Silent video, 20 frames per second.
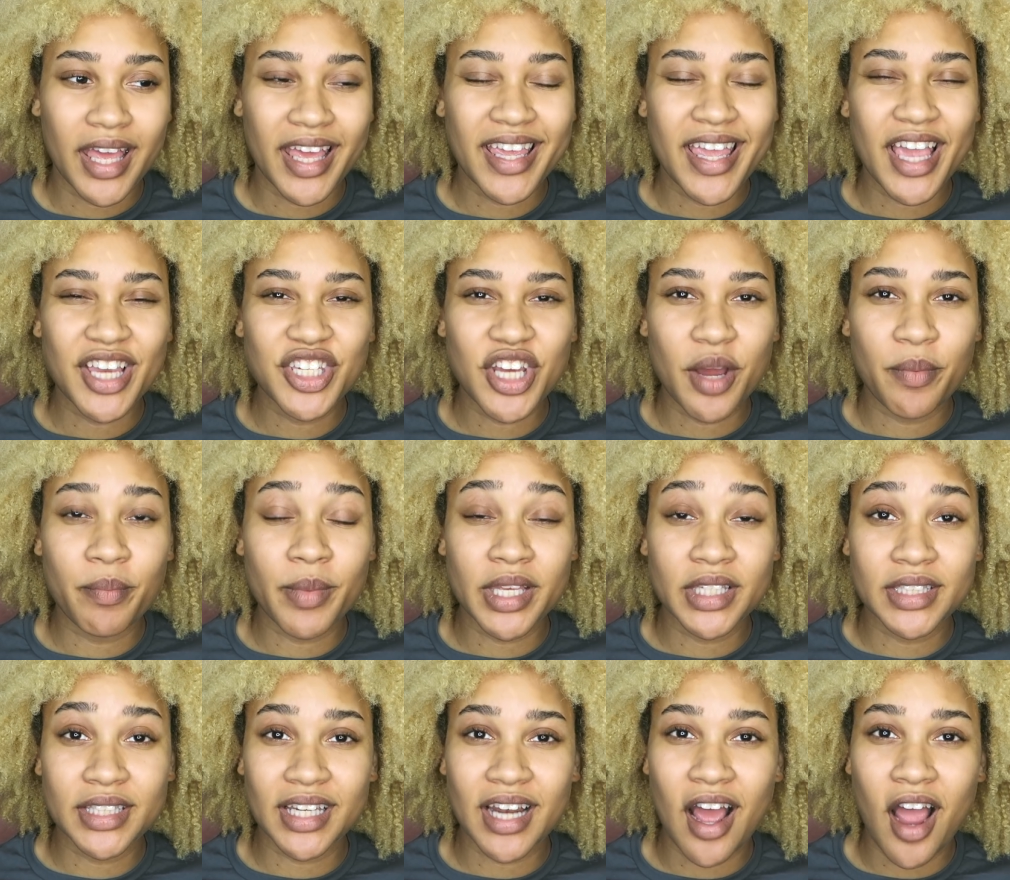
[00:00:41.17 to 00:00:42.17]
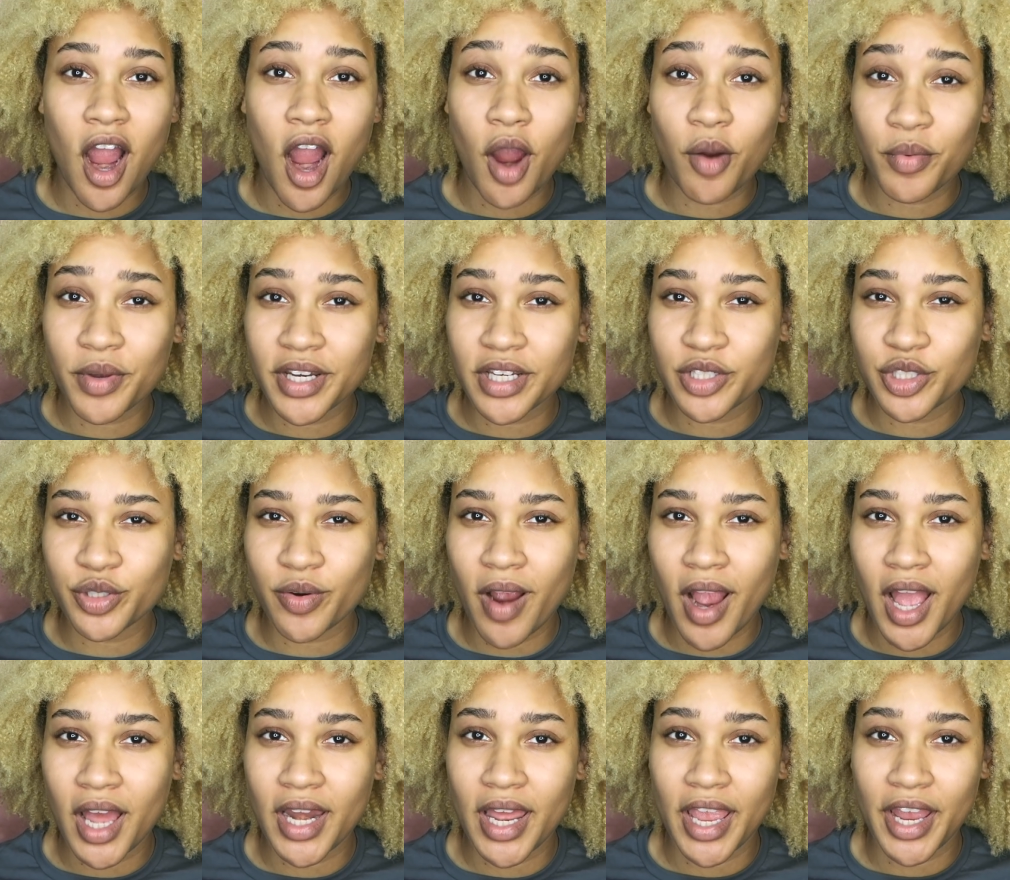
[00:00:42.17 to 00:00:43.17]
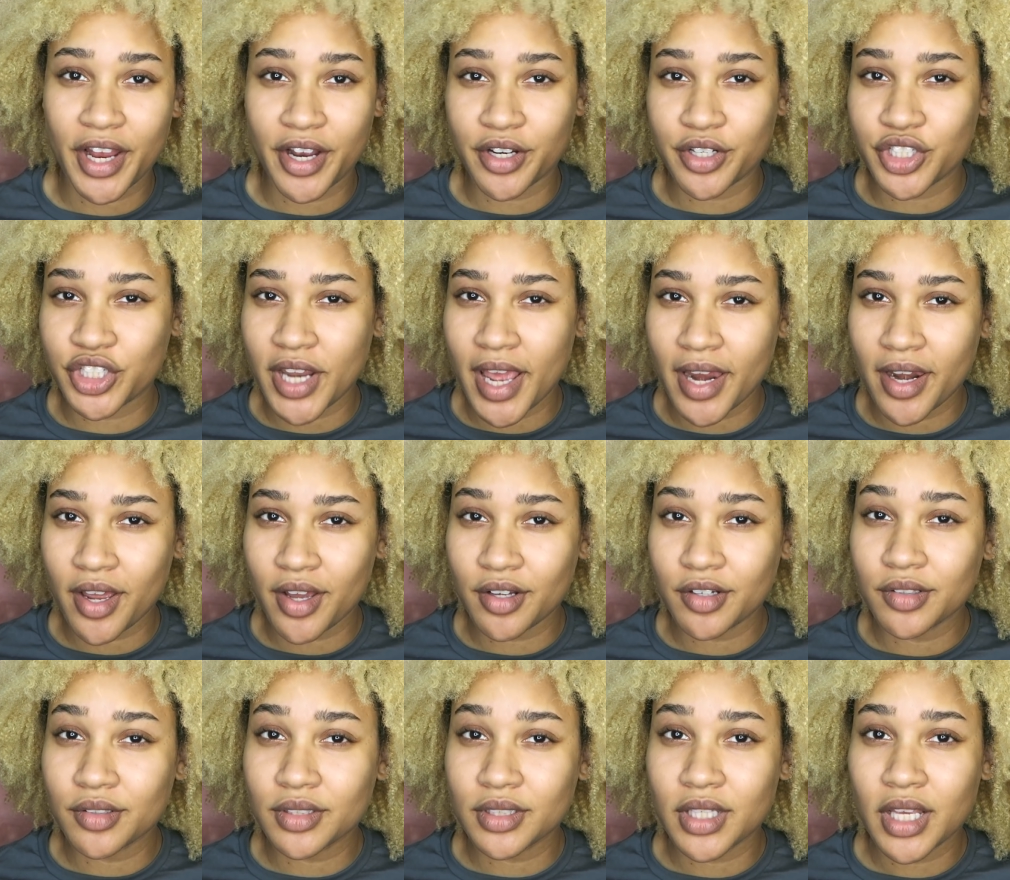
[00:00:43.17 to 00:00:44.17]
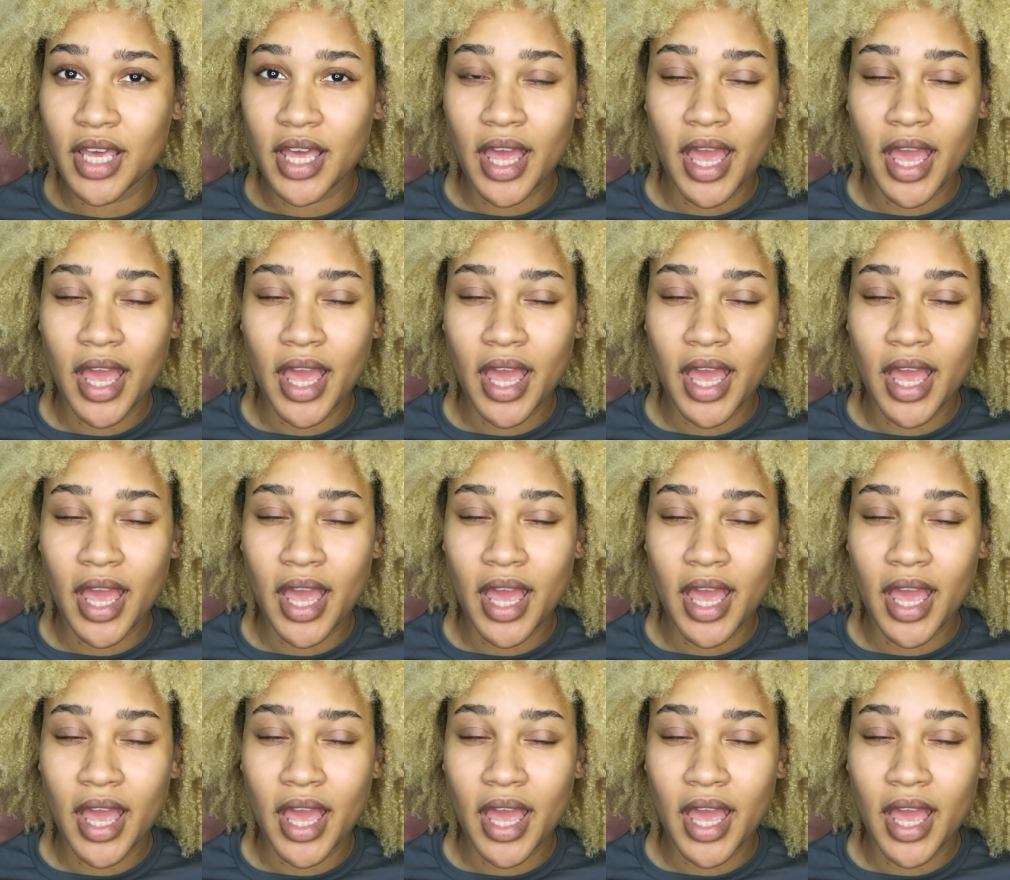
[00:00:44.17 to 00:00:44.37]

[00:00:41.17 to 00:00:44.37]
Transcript: In case y'all missed it, I already tried hair shadows.